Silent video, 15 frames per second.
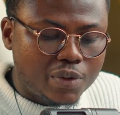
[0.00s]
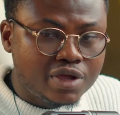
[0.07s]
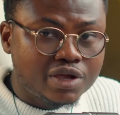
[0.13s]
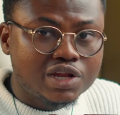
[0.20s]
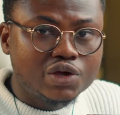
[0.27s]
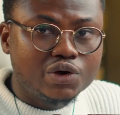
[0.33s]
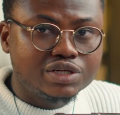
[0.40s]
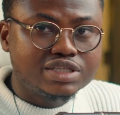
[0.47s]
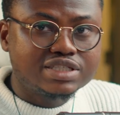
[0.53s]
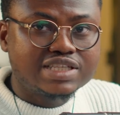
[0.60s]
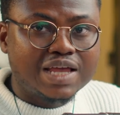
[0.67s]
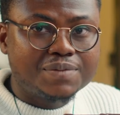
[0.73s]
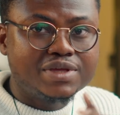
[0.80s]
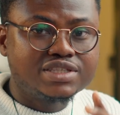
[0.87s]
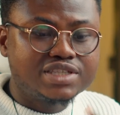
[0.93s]
when you click on this
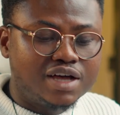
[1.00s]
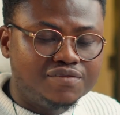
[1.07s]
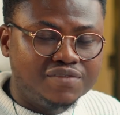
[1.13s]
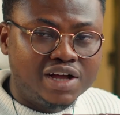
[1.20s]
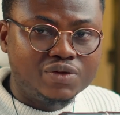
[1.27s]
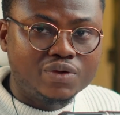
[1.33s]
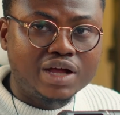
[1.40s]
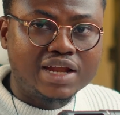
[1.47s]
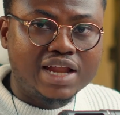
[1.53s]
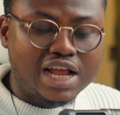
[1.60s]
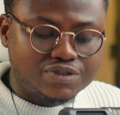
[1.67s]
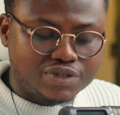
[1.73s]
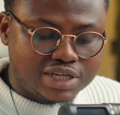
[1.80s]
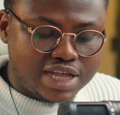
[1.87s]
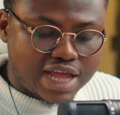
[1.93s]
time interval, you can
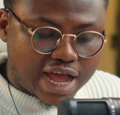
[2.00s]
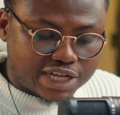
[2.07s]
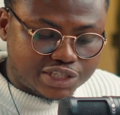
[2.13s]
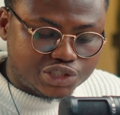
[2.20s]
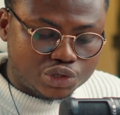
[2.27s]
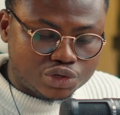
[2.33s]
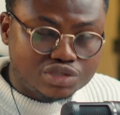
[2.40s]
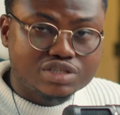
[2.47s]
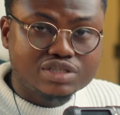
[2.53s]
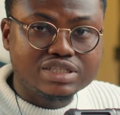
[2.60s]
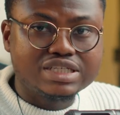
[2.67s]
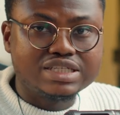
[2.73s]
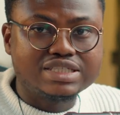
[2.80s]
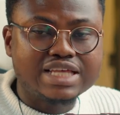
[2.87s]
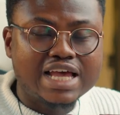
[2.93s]
actually adjust
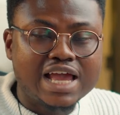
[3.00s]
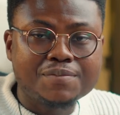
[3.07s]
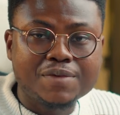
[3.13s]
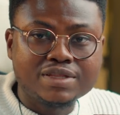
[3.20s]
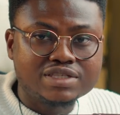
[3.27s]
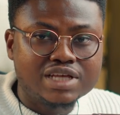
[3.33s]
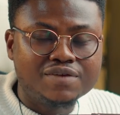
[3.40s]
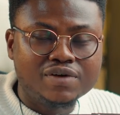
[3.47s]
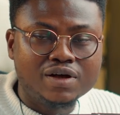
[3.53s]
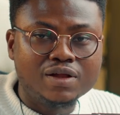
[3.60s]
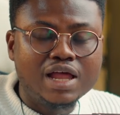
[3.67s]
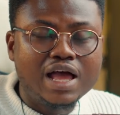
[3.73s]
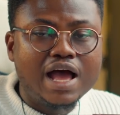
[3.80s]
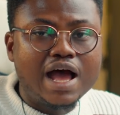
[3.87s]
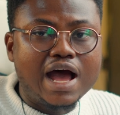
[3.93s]
the time interval.